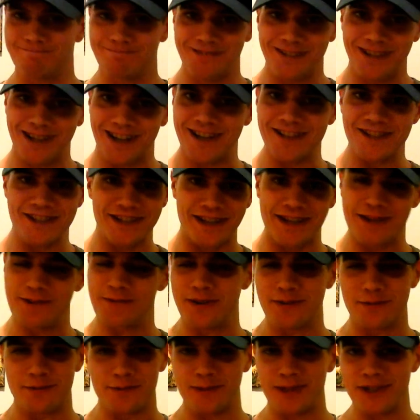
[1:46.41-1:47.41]
gosh, I can't
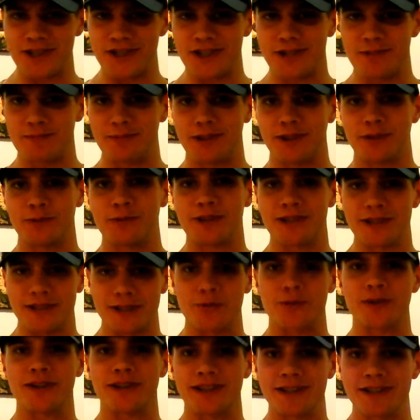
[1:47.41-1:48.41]
wait for my cheat meal because
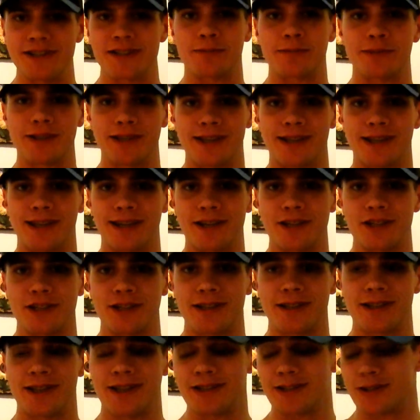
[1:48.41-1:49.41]
I want to eat something that
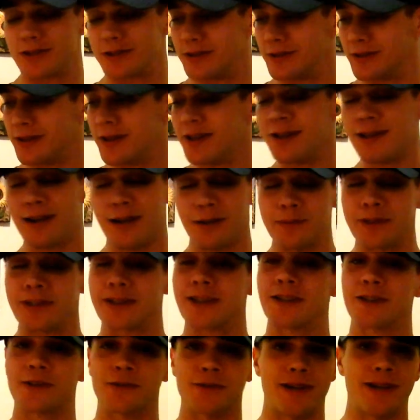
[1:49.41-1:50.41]
actually tastes good. I'm going to
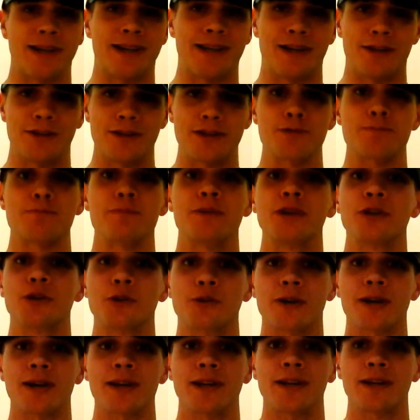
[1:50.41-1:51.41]
tell you right now, this
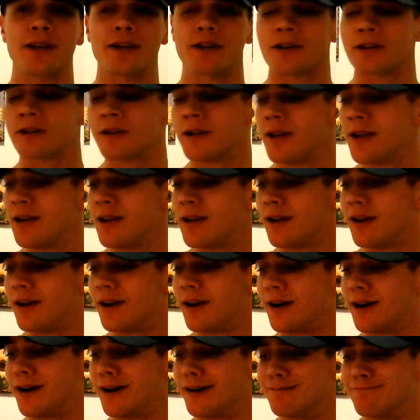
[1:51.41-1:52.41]
meal right here,
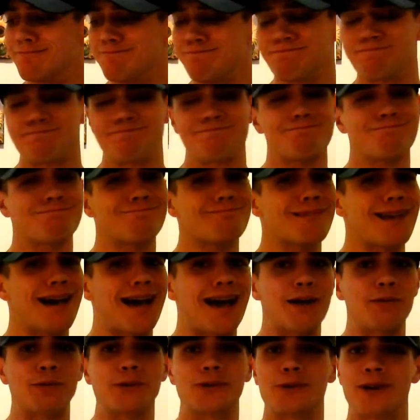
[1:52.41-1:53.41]

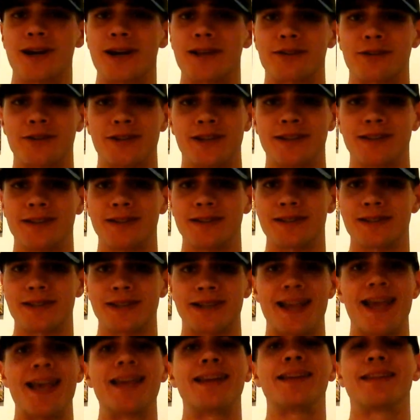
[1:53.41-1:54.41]
I would rather eat this
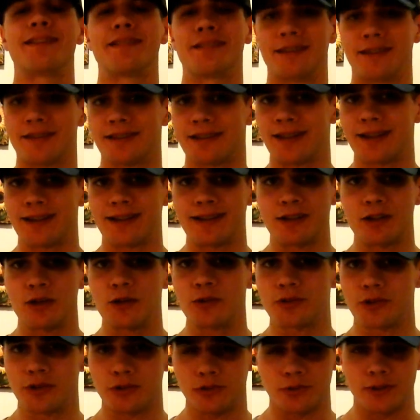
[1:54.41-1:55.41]
than anything that I could
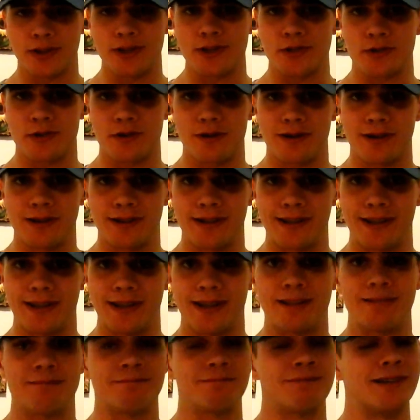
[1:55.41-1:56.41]
go to the restaurant and
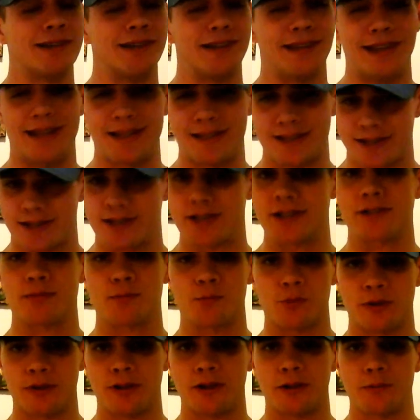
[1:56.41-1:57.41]
get, and that's just
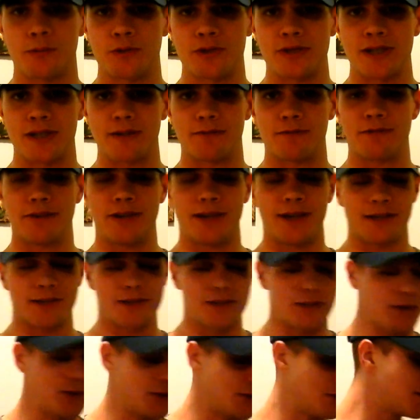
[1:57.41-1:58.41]
100% fact.
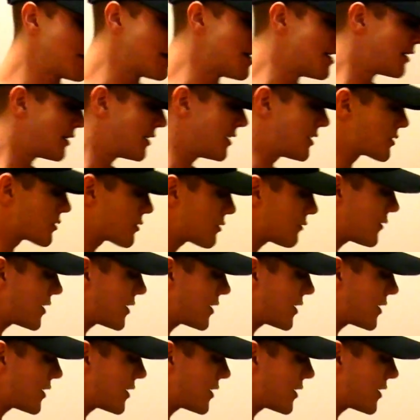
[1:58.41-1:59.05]
So these are the